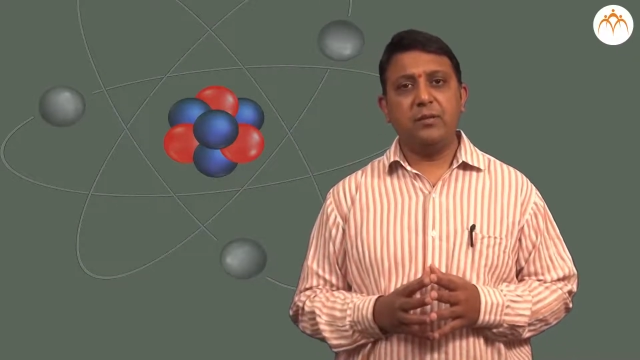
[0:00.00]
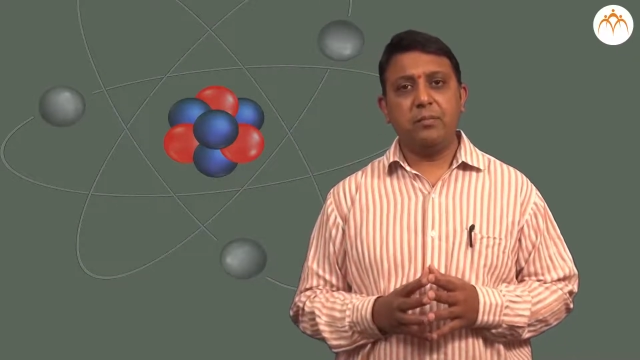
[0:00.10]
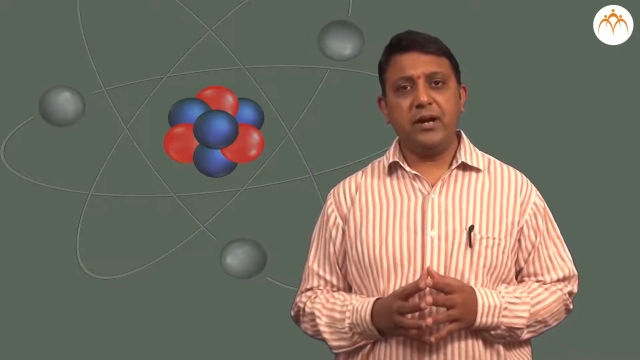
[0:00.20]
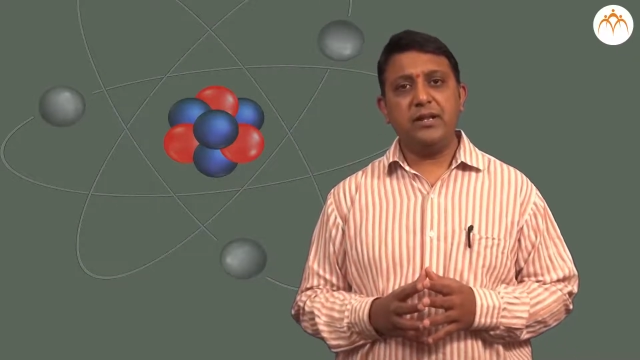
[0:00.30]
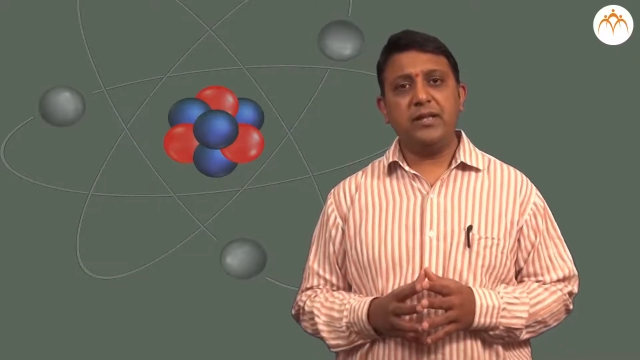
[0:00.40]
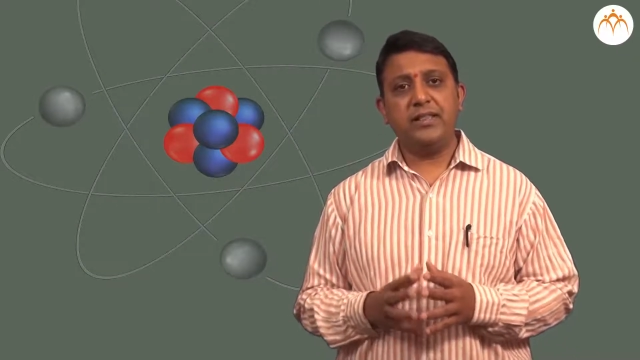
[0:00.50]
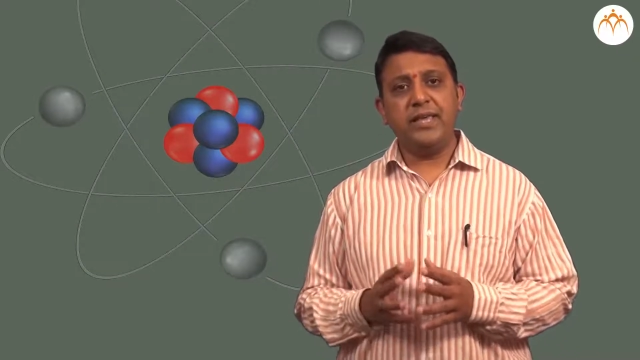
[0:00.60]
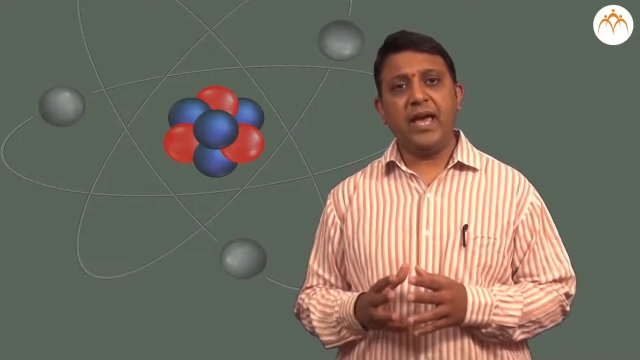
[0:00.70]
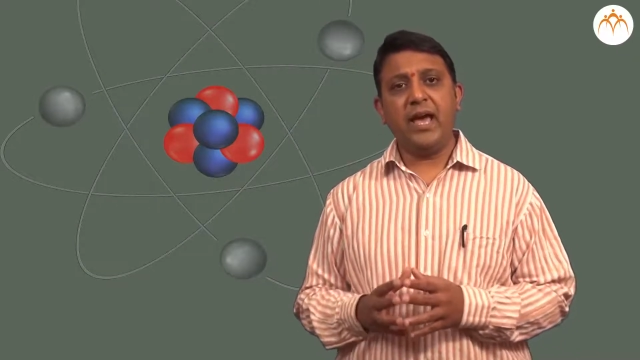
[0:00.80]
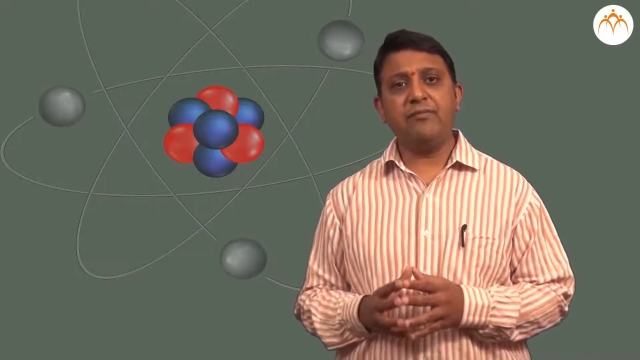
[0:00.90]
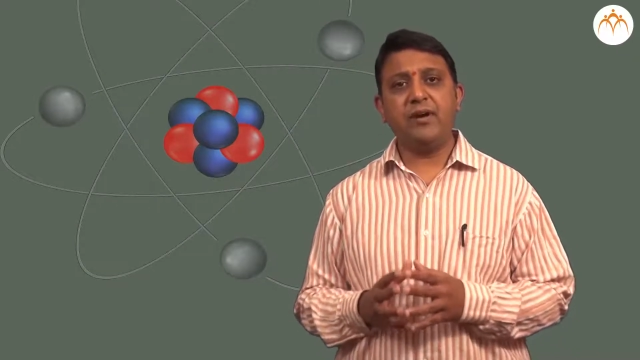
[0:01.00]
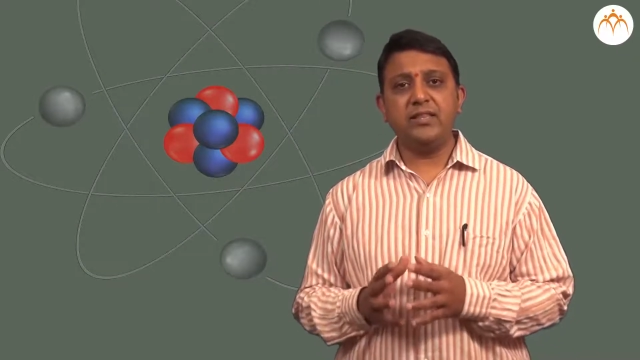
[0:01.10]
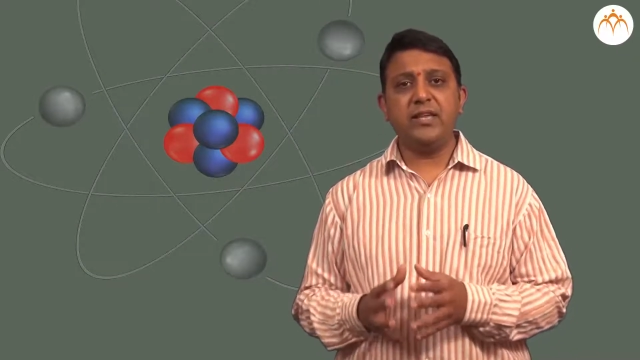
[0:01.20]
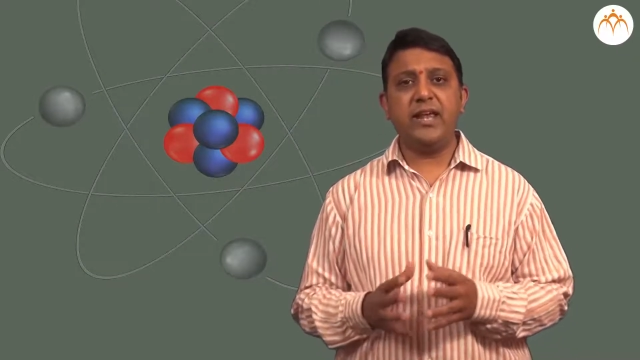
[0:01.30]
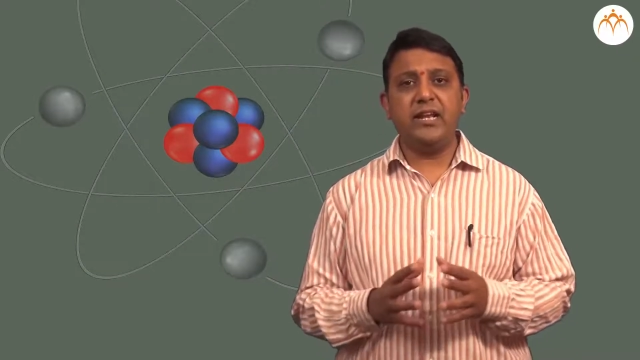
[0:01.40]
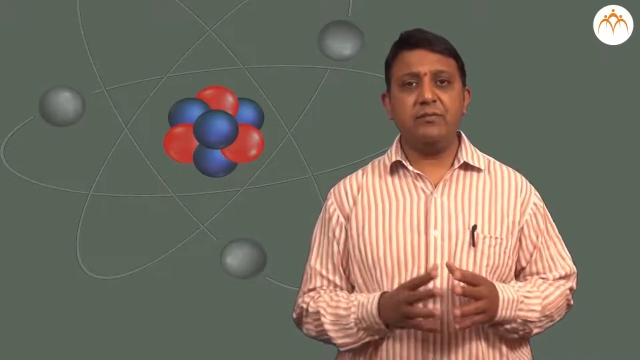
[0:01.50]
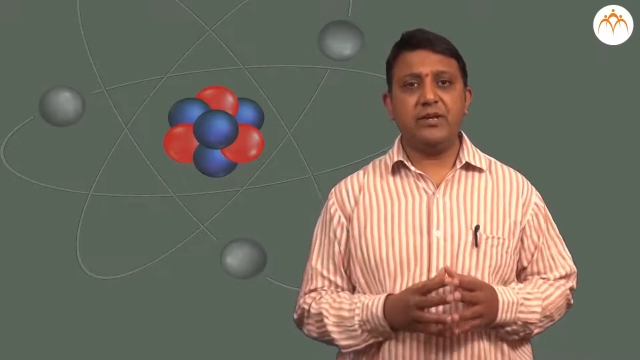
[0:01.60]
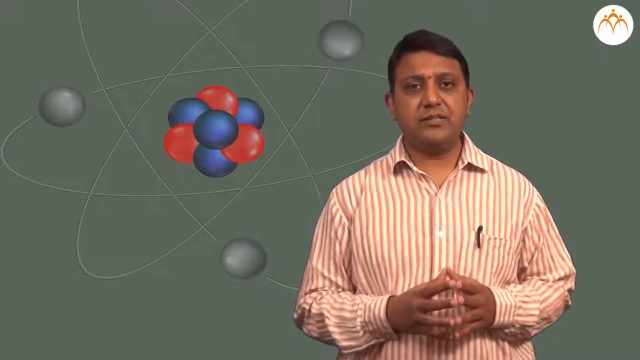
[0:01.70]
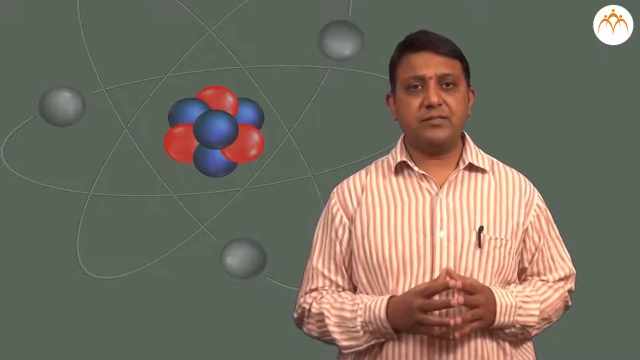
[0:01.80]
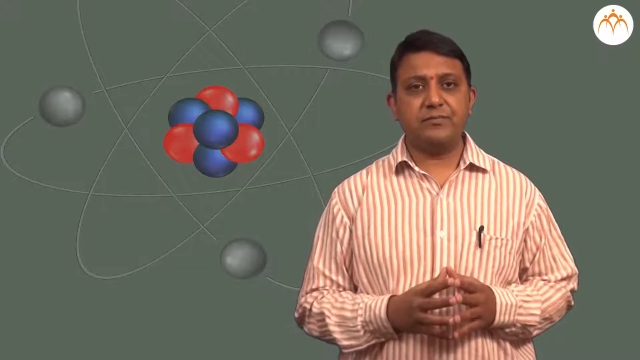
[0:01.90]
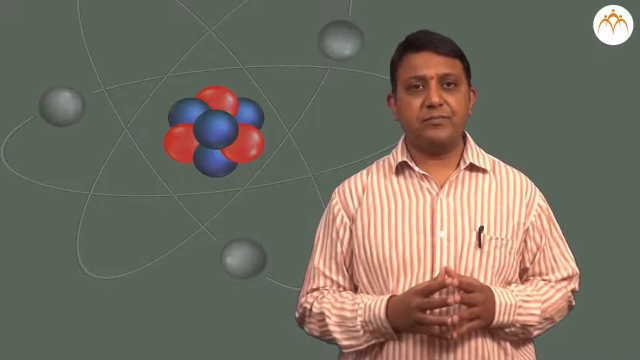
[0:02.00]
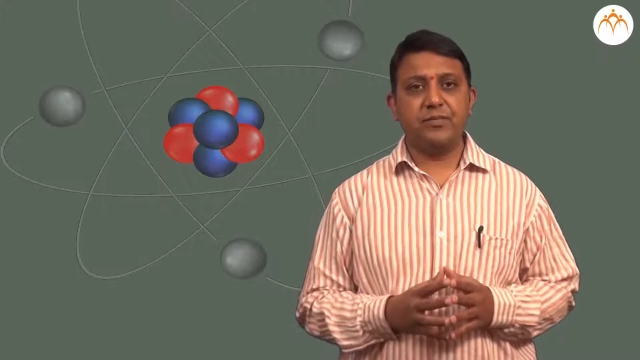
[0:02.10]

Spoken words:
but they have other elements,